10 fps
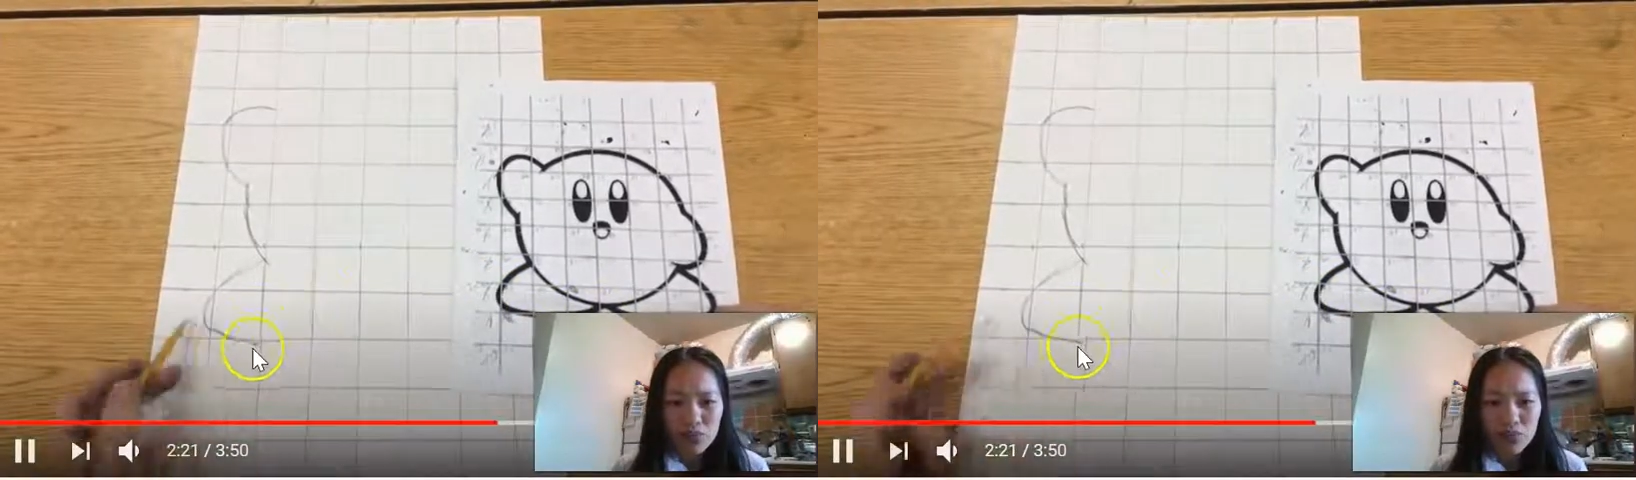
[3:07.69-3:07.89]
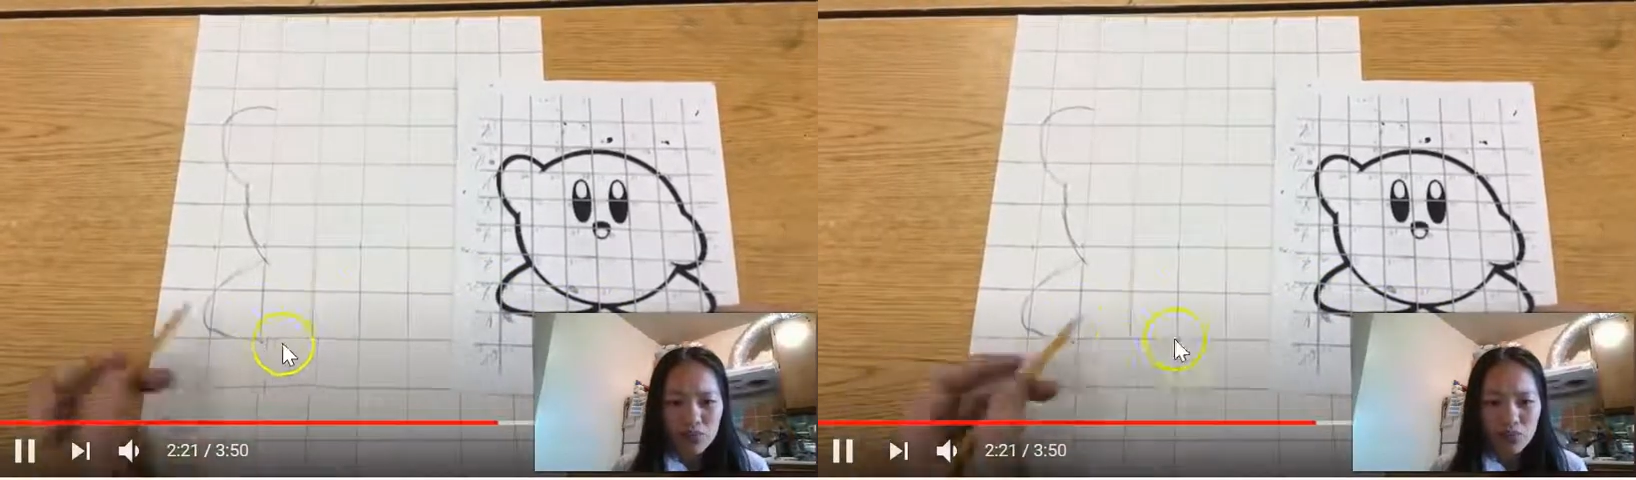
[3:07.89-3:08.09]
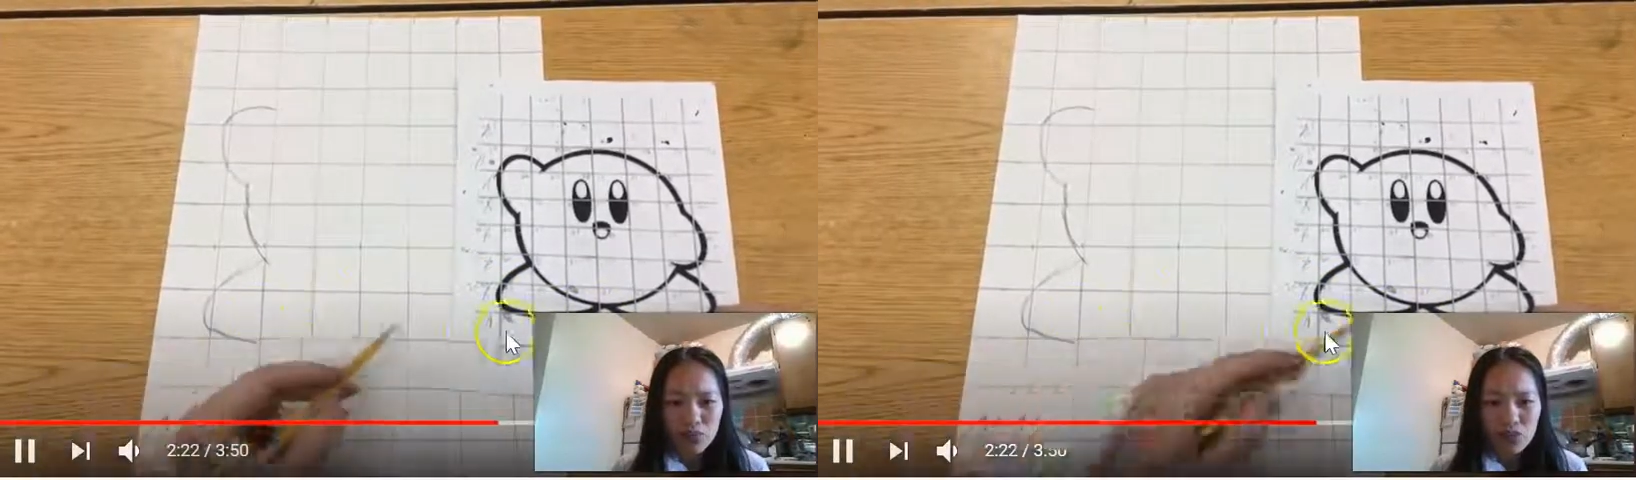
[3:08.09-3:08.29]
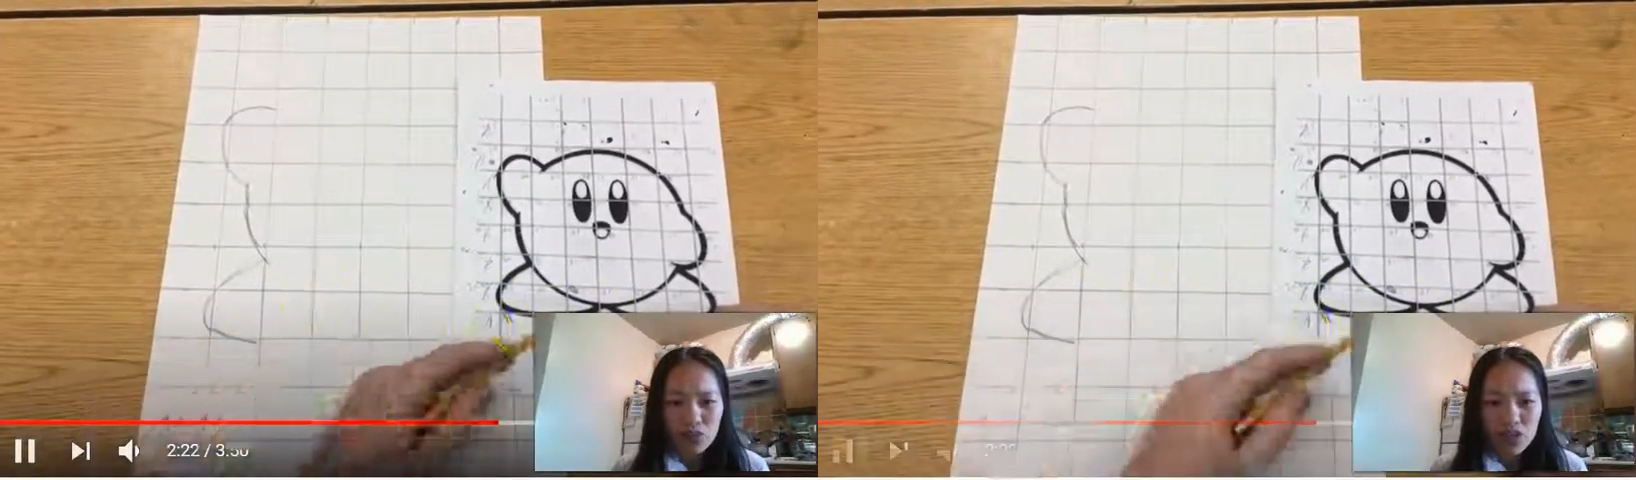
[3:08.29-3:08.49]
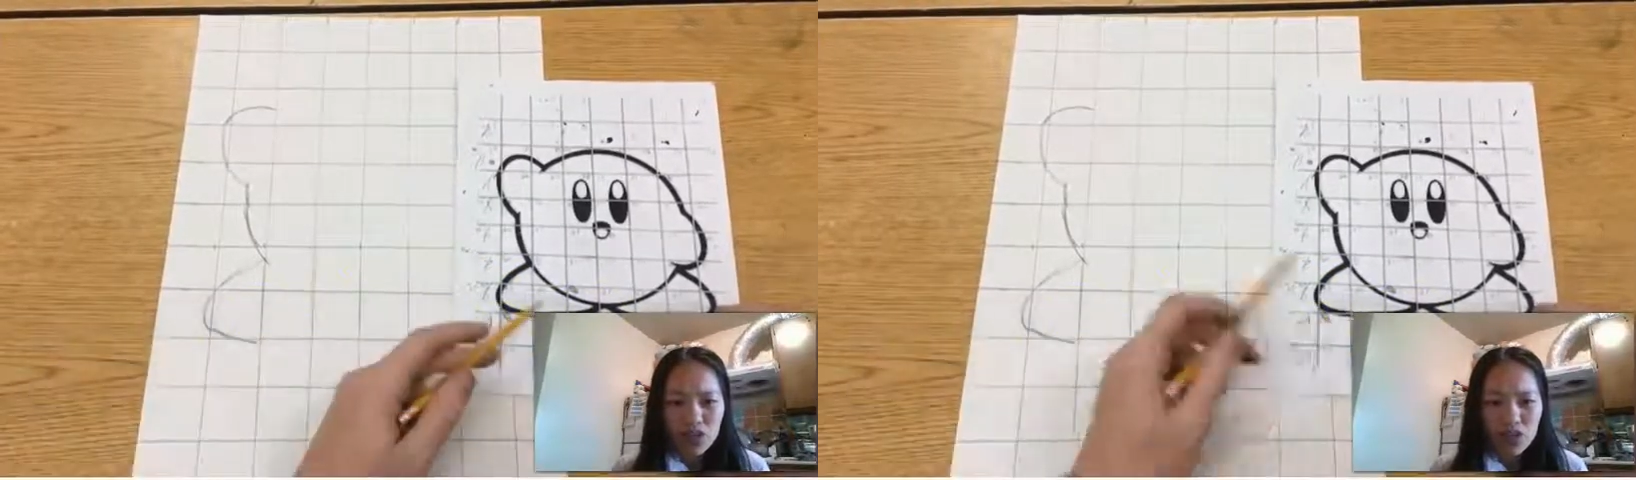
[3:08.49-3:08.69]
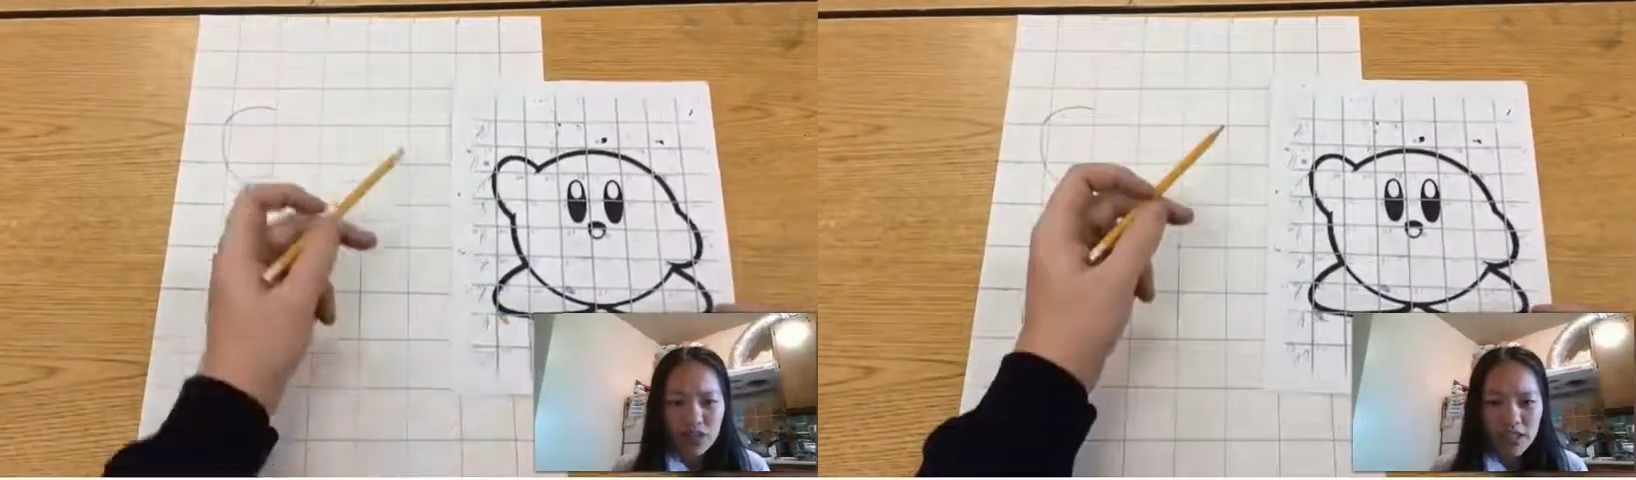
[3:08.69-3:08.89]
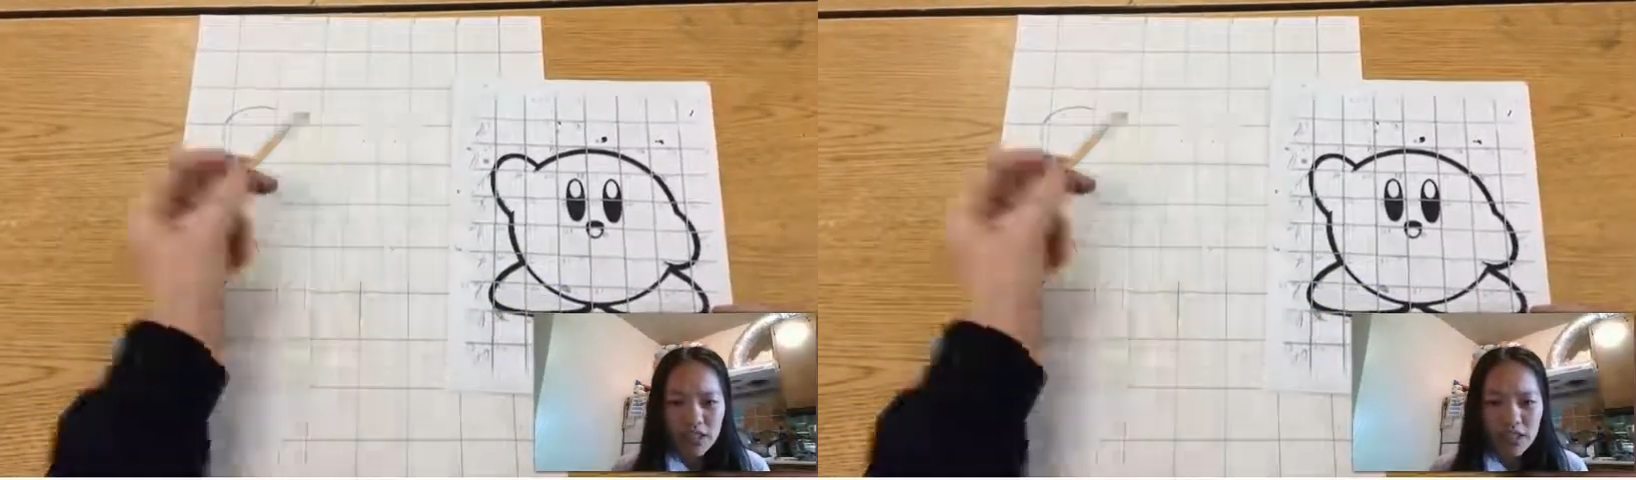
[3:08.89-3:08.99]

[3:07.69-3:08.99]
So just look,